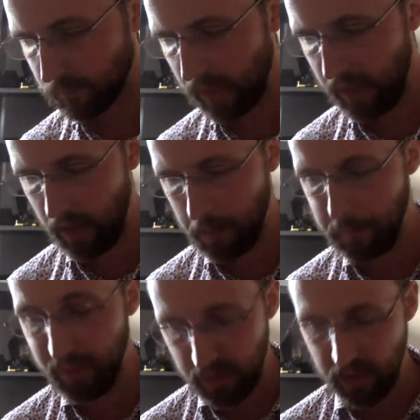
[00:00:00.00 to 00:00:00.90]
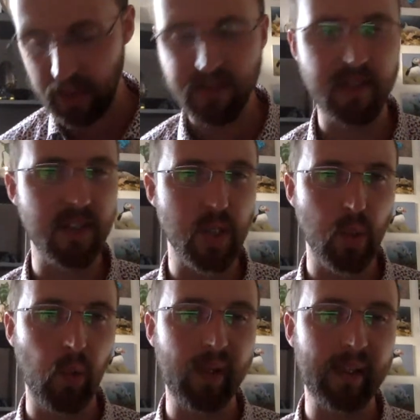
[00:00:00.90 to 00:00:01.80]
But I did
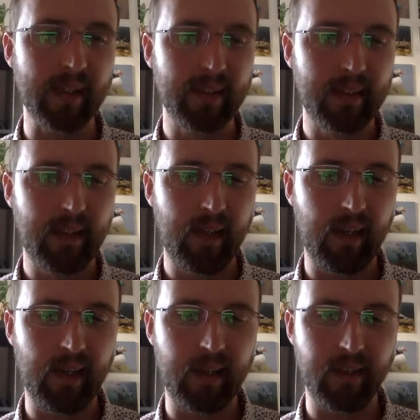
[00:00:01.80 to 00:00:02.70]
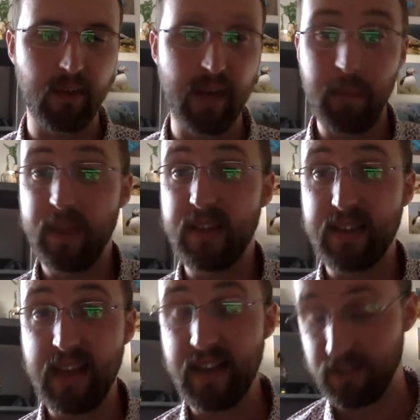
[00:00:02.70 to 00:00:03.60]
enjoy doing it, and we did
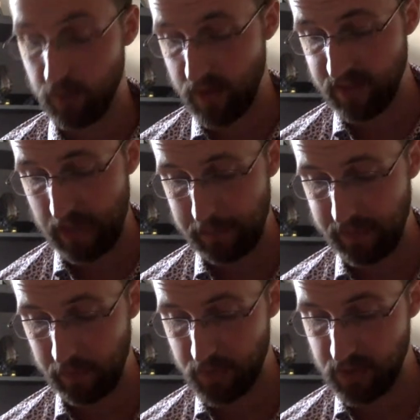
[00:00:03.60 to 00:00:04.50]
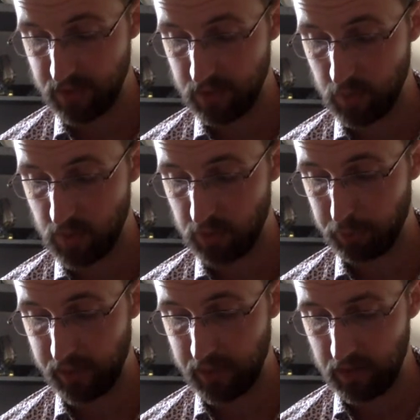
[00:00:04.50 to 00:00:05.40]
get there. So it is happening, which is
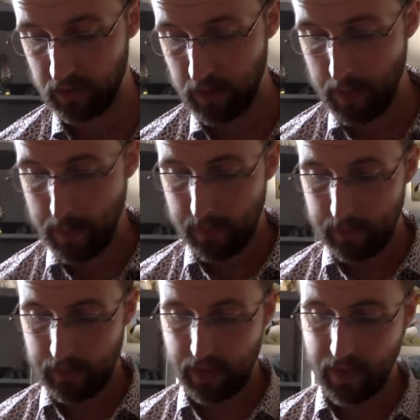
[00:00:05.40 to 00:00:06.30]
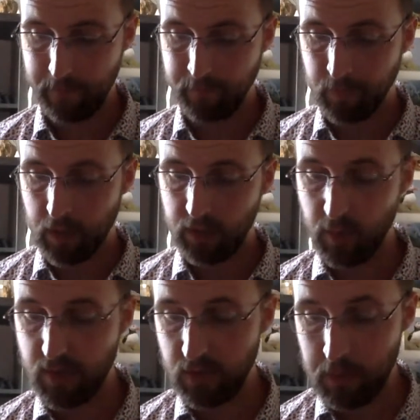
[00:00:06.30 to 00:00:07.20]
pretty good. So
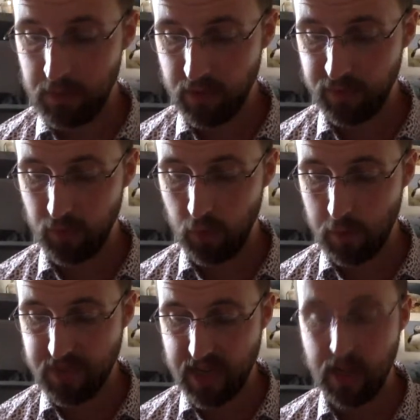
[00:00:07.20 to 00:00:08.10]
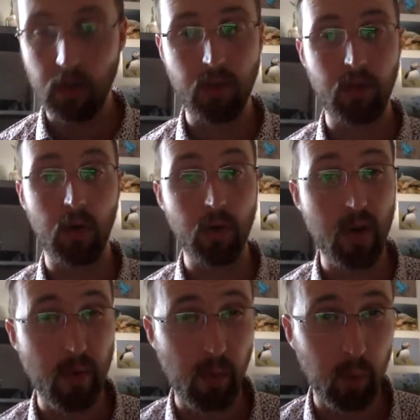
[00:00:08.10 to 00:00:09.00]
in terms of update on
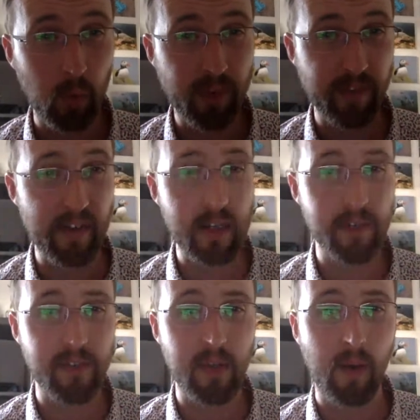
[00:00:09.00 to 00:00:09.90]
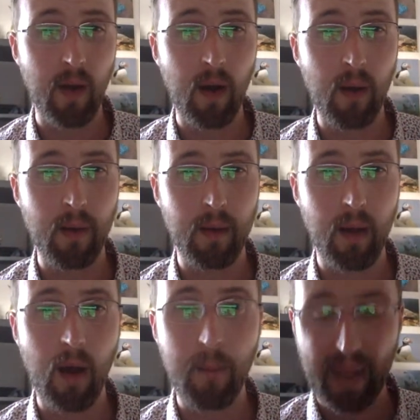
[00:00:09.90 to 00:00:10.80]
your rewards, if any of you
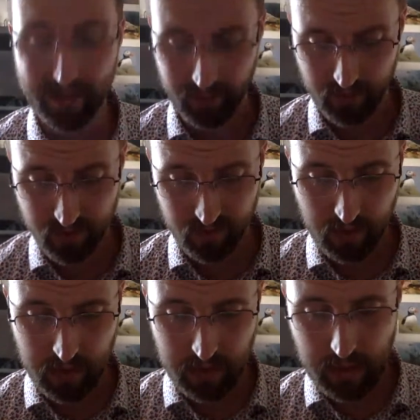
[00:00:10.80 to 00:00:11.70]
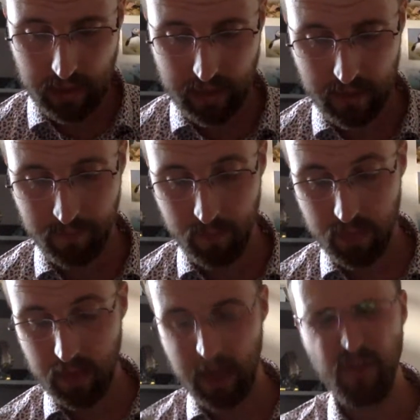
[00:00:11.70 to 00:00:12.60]
are backers,
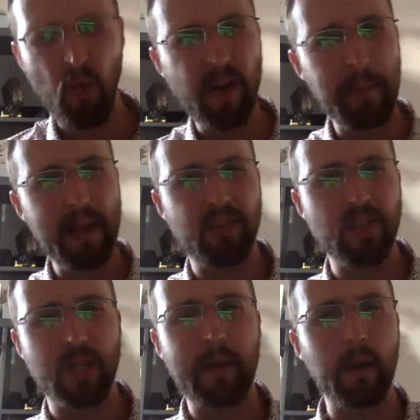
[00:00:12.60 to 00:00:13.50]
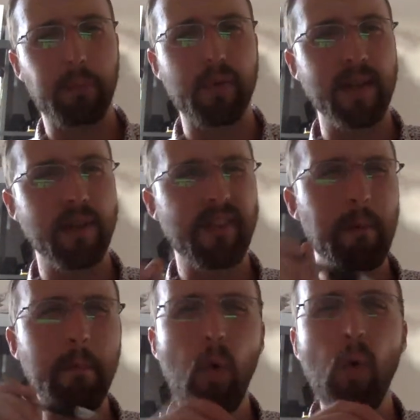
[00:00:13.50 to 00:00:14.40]
I've already messaged about prints,
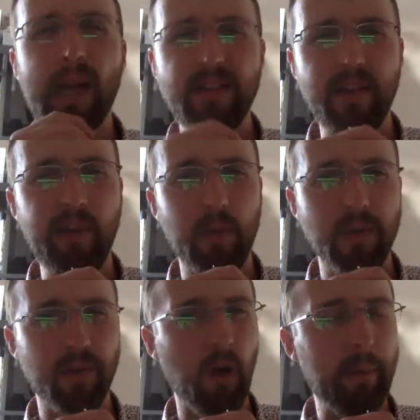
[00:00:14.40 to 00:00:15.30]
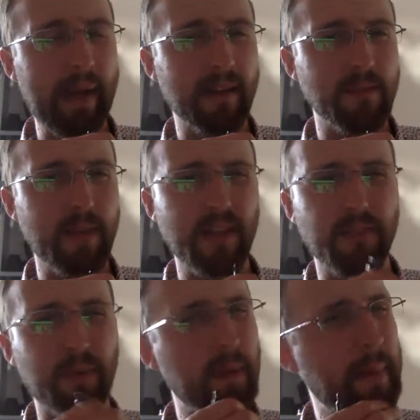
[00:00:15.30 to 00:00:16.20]
and more or less everyone's got back to me. There's
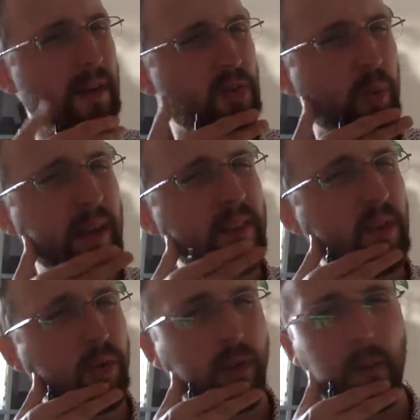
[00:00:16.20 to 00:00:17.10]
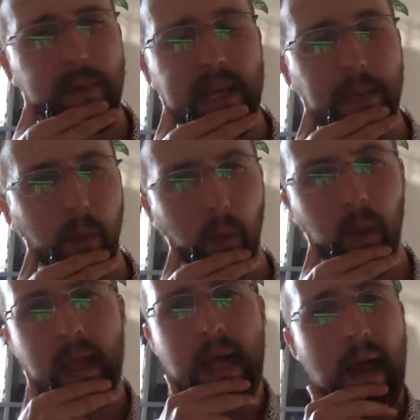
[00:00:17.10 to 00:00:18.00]
probably about 20 or so people.
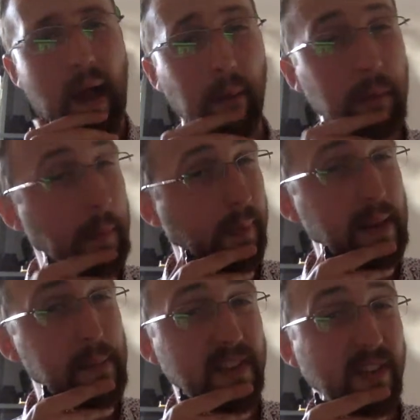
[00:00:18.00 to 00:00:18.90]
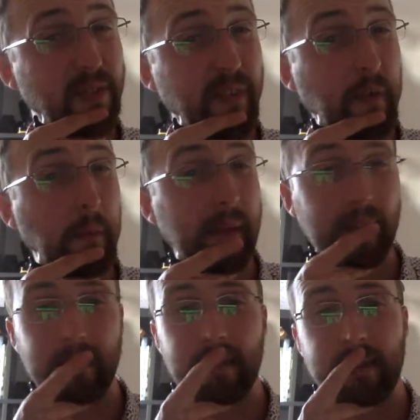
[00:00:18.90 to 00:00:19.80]
I'm going to be pretty busy
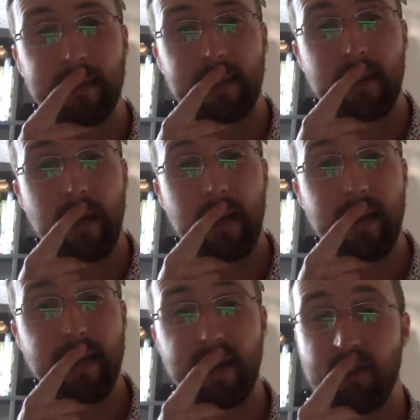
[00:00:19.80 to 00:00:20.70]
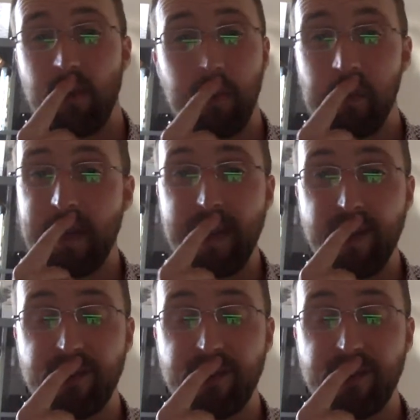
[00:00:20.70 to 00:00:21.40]
filming in the next couple of weeks.